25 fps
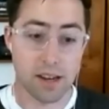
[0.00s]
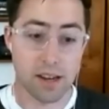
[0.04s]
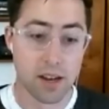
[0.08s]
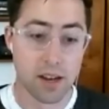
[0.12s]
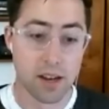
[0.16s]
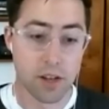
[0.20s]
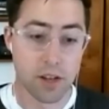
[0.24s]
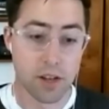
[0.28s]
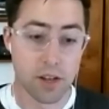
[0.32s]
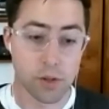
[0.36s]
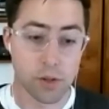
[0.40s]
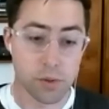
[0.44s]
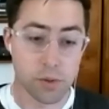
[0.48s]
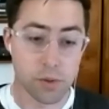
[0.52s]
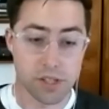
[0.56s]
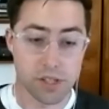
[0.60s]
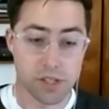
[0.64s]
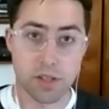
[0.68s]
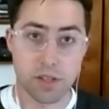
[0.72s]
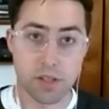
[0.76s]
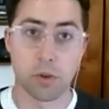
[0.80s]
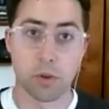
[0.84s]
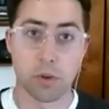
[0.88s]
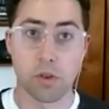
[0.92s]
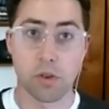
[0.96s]
you see someone
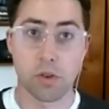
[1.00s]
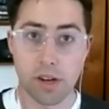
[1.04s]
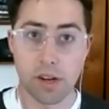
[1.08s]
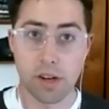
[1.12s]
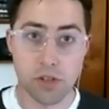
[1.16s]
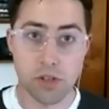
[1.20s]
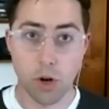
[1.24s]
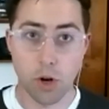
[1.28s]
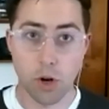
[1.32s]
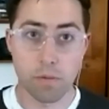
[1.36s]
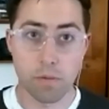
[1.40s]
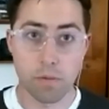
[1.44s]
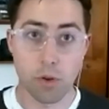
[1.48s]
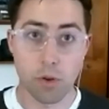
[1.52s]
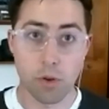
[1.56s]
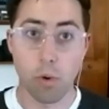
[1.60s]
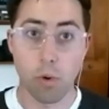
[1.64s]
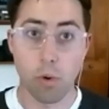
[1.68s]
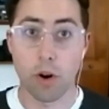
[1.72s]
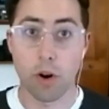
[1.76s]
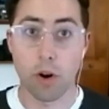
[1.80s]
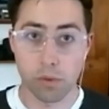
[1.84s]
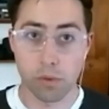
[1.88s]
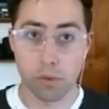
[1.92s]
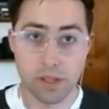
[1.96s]
create a show for the wrong
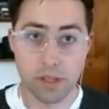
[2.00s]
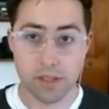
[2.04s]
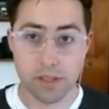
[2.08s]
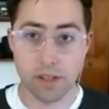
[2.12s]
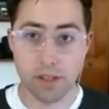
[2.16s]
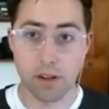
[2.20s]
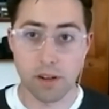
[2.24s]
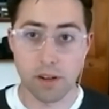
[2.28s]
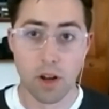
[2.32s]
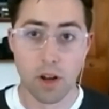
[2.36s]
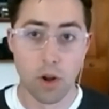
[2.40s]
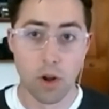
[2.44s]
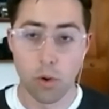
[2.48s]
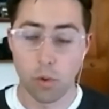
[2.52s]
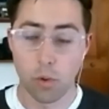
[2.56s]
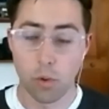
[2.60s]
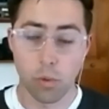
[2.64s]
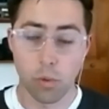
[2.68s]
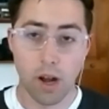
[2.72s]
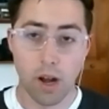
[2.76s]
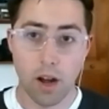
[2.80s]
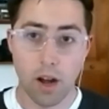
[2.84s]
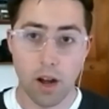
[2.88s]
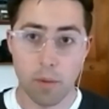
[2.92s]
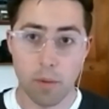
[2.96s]
reason?
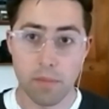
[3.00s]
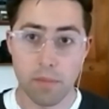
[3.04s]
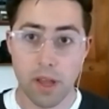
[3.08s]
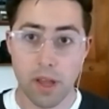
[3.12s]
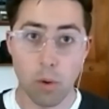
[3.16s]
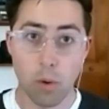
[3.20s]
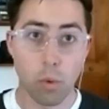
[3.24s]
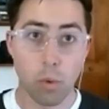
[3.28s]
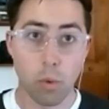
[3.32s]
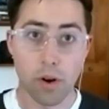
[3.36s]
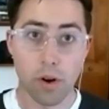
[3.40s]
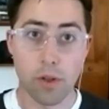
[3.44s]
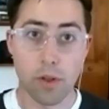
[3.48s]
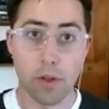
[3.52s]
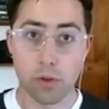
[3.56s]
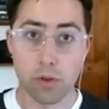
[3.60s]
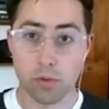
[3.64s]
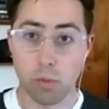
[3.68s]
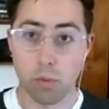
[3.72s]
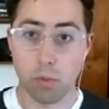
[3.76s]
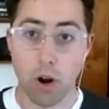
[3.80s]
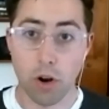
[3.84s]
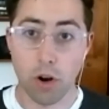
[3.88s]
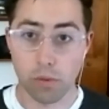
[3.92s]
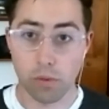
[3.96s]
And what are those wrong
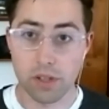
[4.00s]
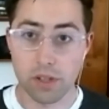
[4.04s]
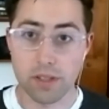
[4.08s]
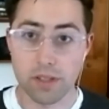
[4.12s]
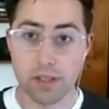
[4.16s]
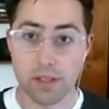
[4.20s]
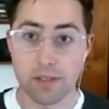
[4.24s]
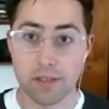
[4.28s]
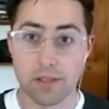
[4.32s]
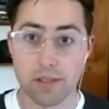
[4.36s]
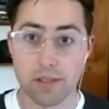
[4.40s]
reasons?